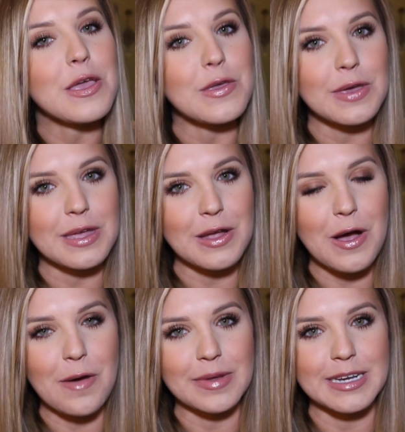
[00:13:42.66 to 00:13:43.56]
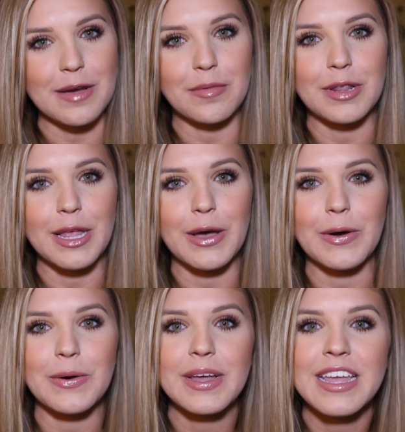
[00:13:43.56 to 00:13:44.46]
you can comment down
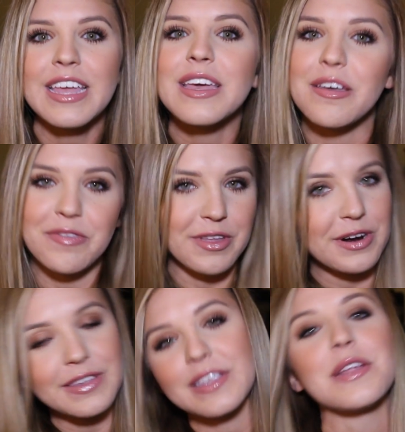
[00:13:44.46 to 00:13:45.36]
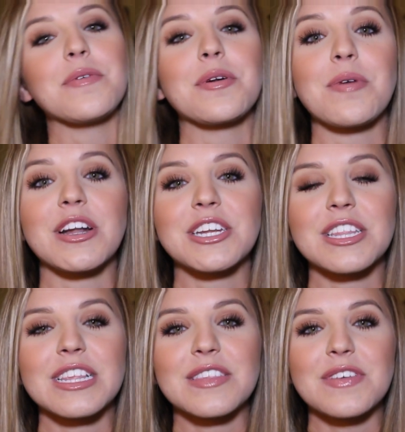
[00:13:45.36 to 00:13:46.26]
below. If there is anyone
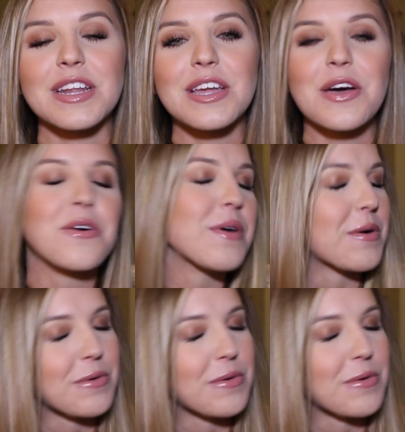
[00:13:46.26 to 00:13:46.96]
watching this video